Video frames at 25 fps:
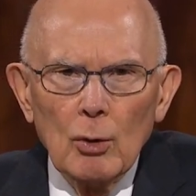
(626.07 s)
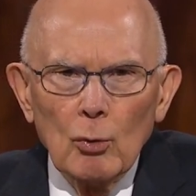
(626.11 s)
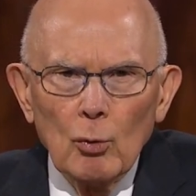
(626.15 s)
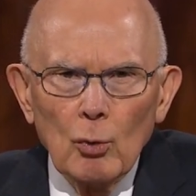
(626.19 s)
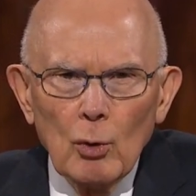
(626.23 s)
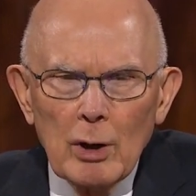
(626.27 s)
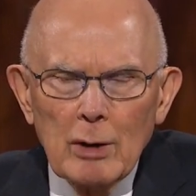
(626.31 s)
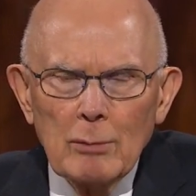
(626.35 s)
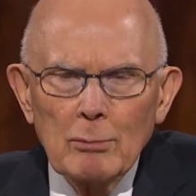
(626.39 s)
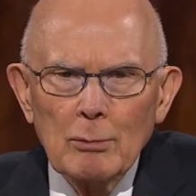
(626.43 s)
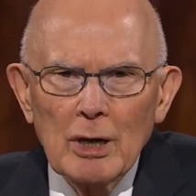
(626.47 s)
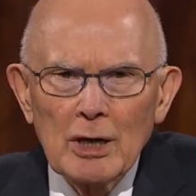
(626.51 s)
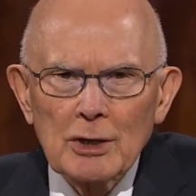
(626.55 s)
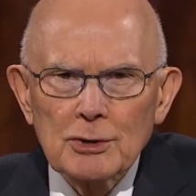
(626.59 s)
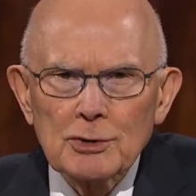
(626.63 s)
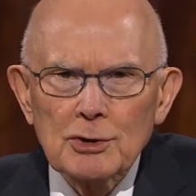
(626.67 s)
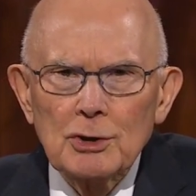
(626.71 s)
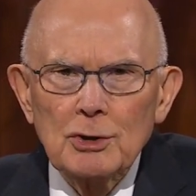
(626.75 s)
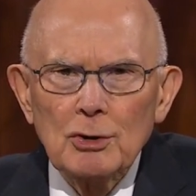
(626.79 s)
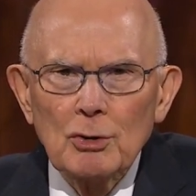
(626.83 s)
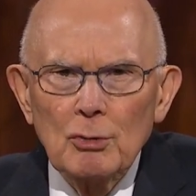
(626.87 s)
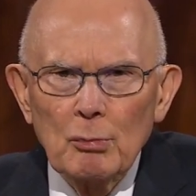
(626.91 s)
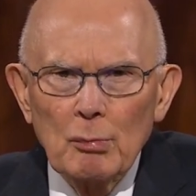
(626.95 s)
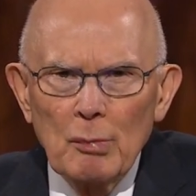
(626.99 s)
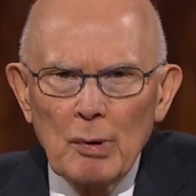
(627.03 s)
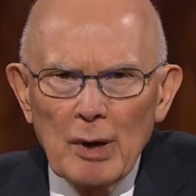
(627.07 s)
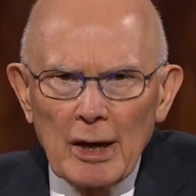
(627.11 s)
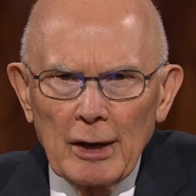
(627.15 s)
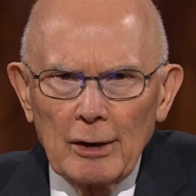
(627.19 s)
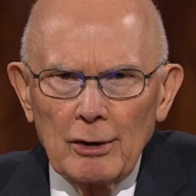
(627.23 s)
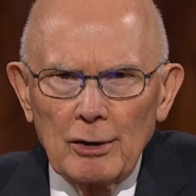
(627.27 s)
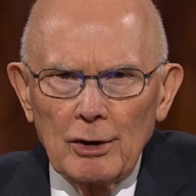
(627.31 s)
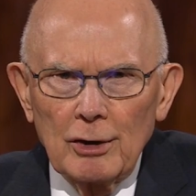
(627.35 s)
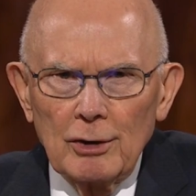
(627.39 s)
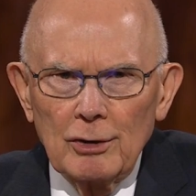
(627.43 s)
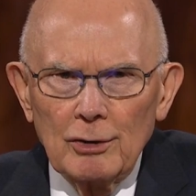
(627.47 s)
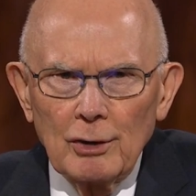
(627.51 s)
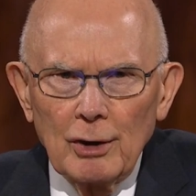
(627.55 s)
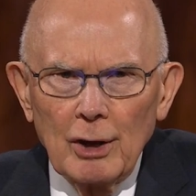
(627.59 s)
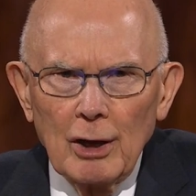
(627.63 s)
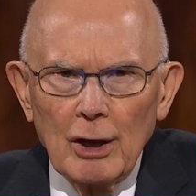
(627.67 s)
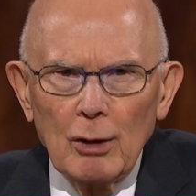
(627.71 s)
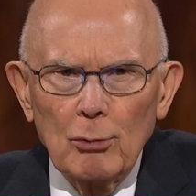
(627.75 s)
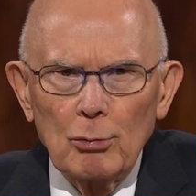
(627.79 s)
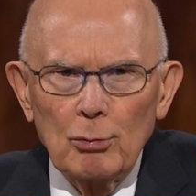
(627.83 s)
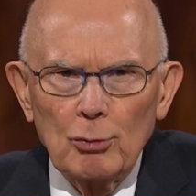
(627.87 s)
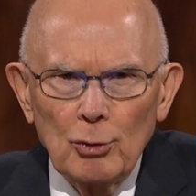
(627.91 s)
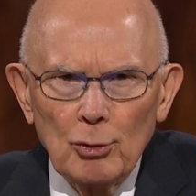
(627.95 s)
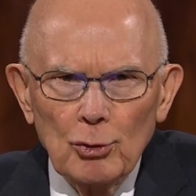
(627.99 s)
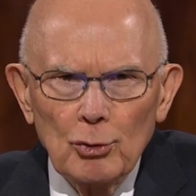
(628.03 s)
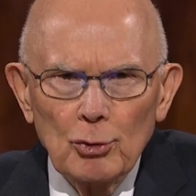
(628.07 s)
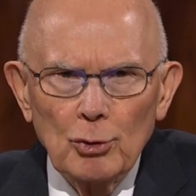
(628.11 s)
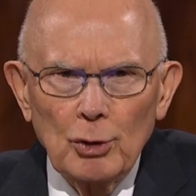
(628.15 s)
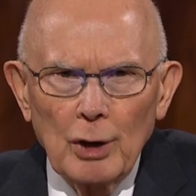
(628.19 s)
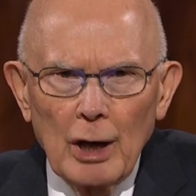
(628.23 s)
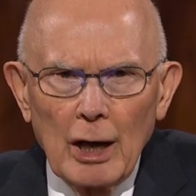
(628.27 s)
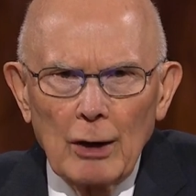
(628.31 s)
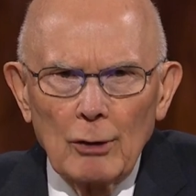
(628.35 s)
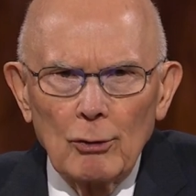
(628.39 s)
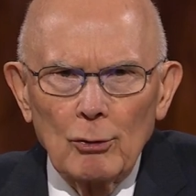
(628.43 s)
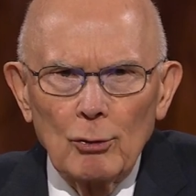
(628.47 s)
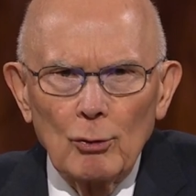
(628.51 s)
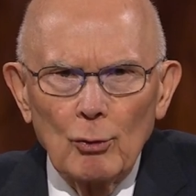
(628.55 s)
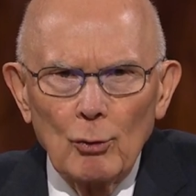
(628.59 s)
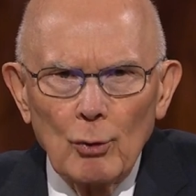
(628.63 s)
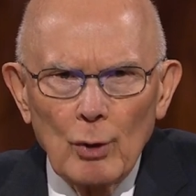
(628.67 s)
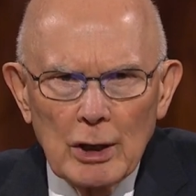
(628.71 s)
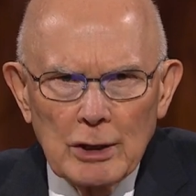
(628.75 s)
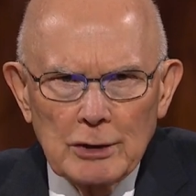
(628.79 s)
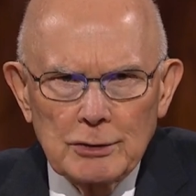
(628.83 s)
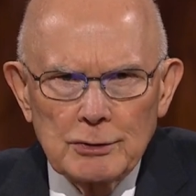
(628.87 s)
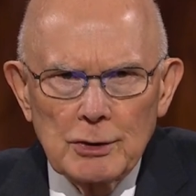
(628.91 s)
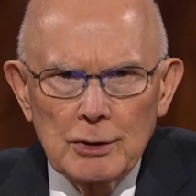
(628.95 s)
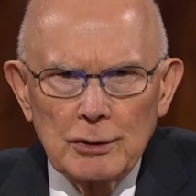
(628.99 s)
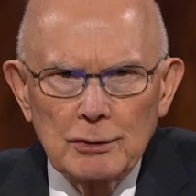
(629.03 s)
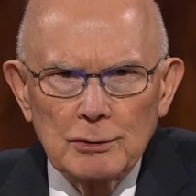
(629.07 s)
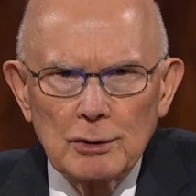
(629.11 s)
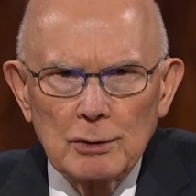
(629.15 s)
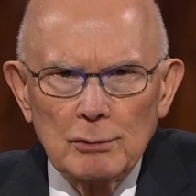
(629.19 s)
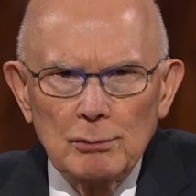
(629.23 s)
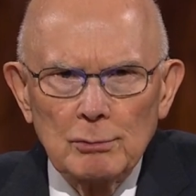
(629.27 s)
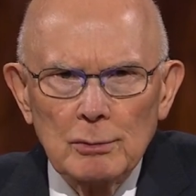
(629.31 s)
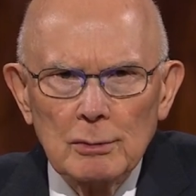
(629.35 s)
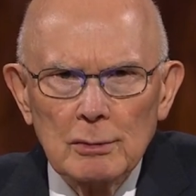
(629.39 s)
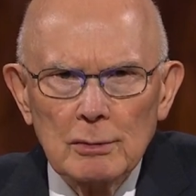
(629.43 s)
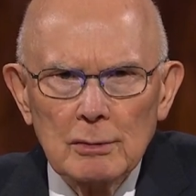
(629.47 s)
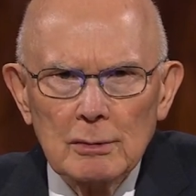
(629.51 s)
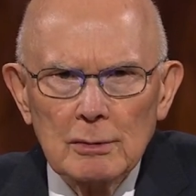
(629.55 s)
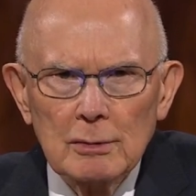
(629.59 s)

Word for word: we must do better to help root out racism.